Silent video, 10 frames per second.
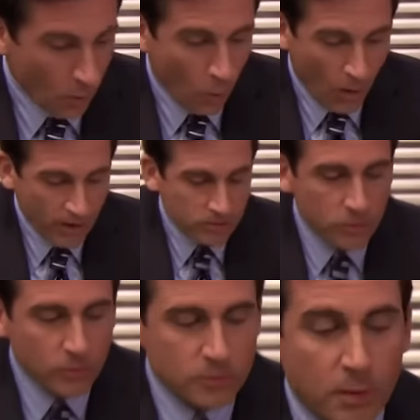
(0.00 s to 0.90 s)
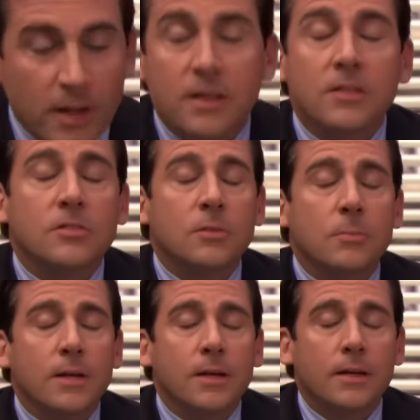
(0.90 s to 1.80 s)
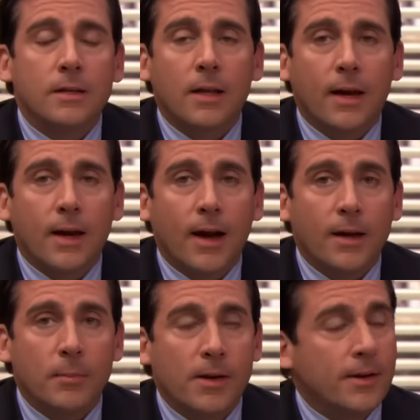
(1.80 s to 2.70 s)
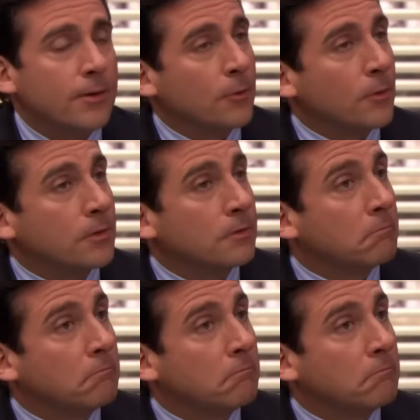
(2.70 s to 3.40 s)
Why don't you explain this to me like I am an eight year old?